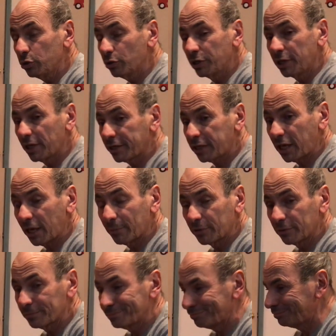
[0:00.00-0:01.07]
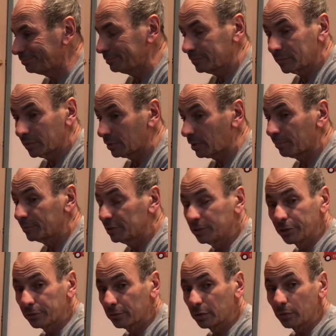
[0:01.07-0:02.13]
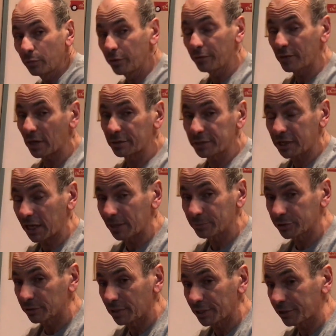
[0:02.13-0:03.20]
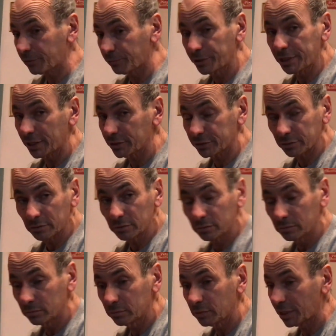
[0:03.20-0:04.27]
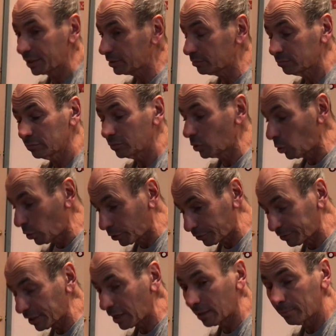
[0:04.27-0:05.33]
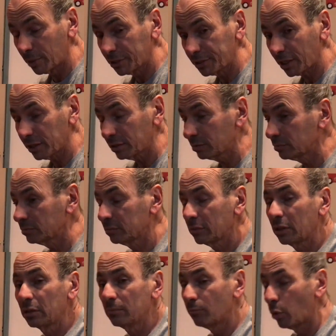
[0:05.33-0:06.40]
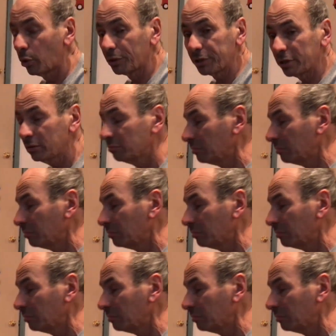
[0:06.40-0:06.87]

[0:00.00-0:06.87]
could get a cam in I mean, literally we've gotten cams in like 3 days. Like order it on a Monday morning,